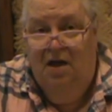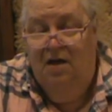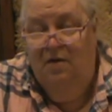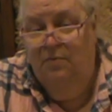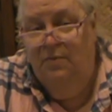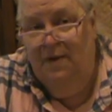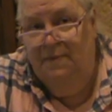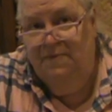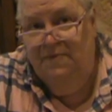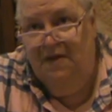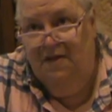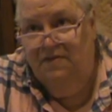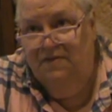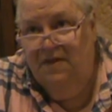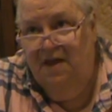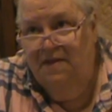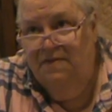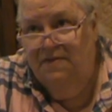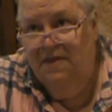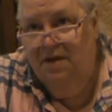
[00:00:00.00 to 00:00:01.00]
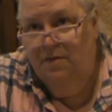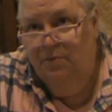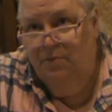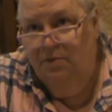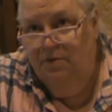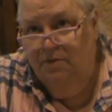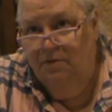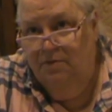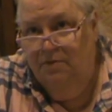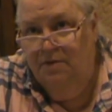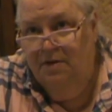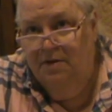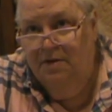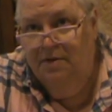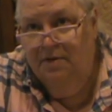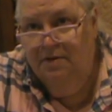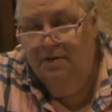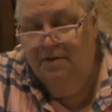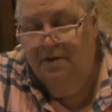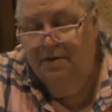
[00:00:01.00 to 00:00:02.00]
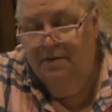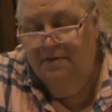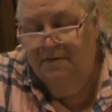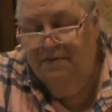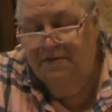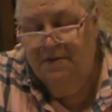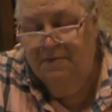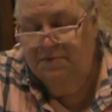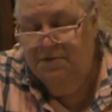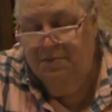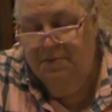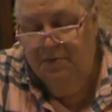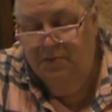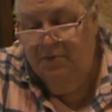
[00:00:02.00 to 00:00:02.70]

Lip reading: websites, and they seemed to be